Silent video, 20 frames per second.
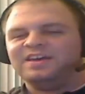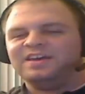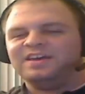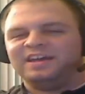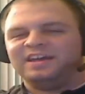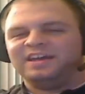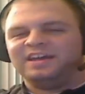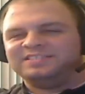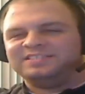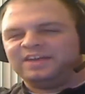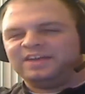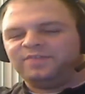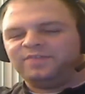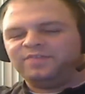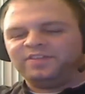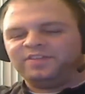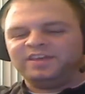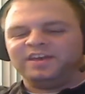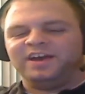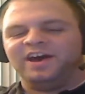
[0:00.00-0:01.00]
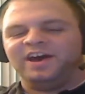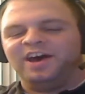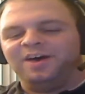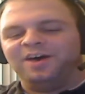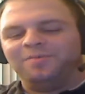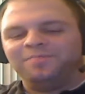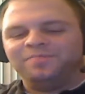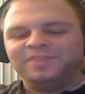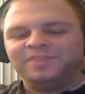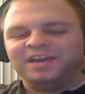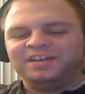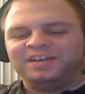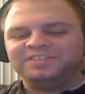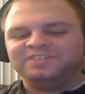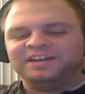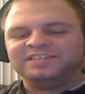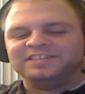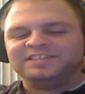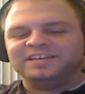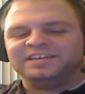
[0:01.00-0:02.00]
It's definitely
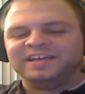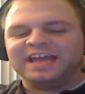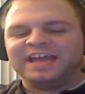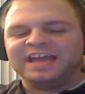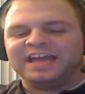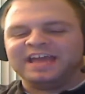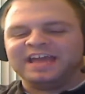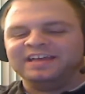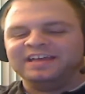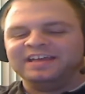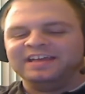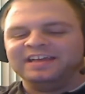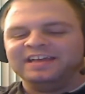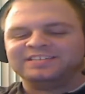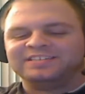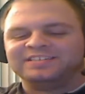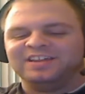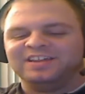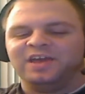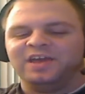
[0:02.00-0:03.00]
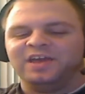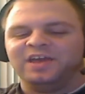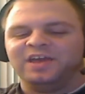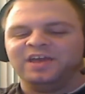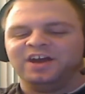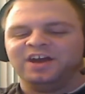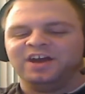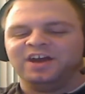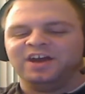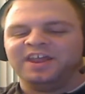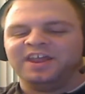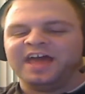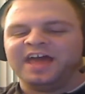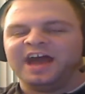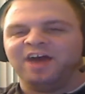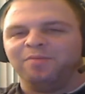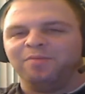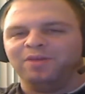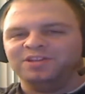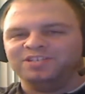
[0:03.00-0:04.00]
interesting, and yeah, it's going to depend on
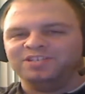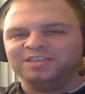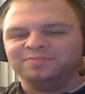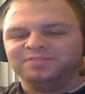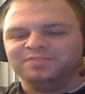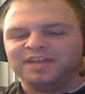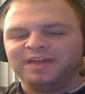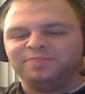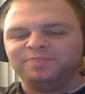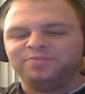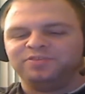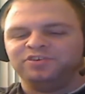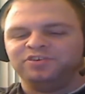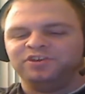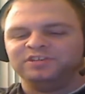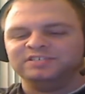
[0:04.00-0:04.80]
how much in depth you can